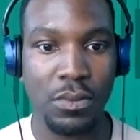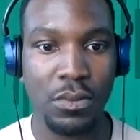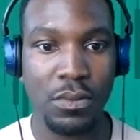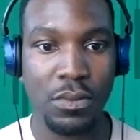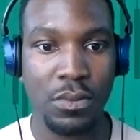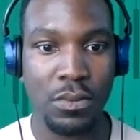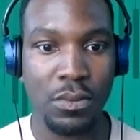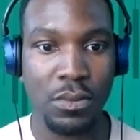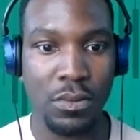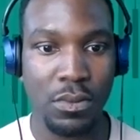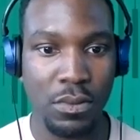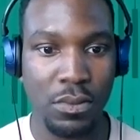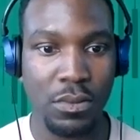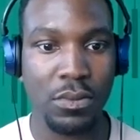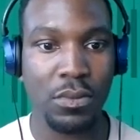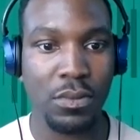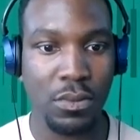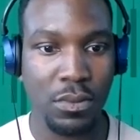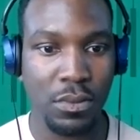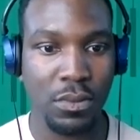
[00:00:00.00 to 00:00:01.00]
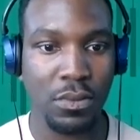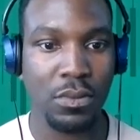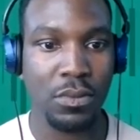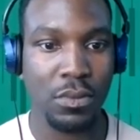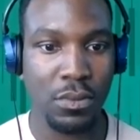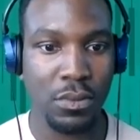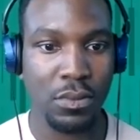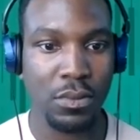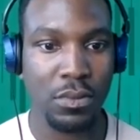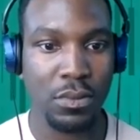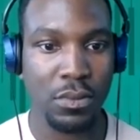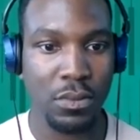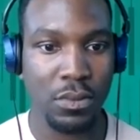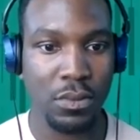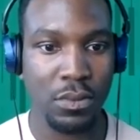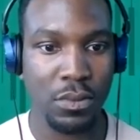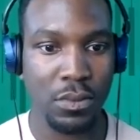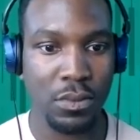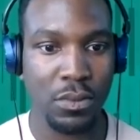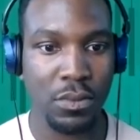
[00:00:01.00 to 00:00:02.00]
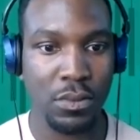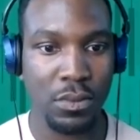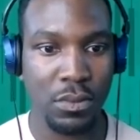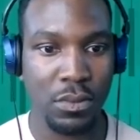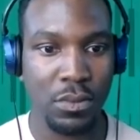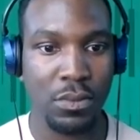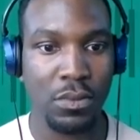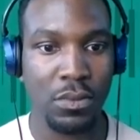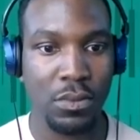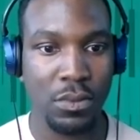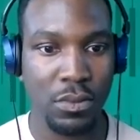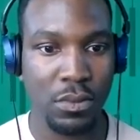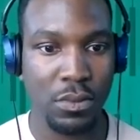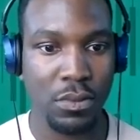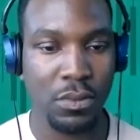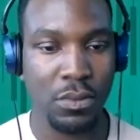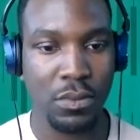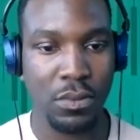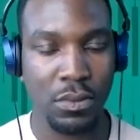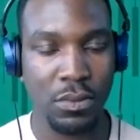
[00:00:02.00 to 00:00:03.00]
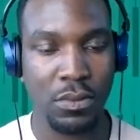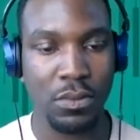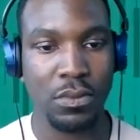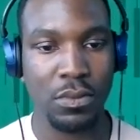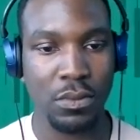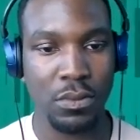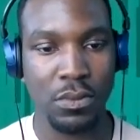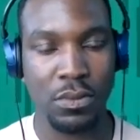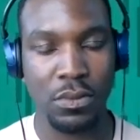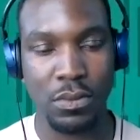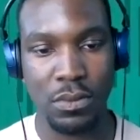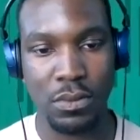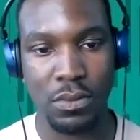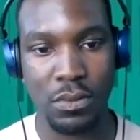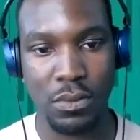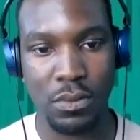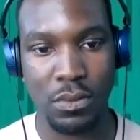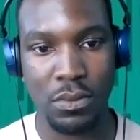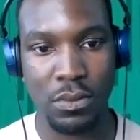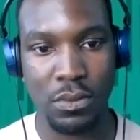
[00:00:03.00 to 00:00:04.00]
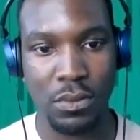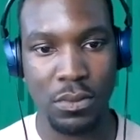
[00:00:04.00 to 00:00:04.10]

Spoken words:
(not speaking)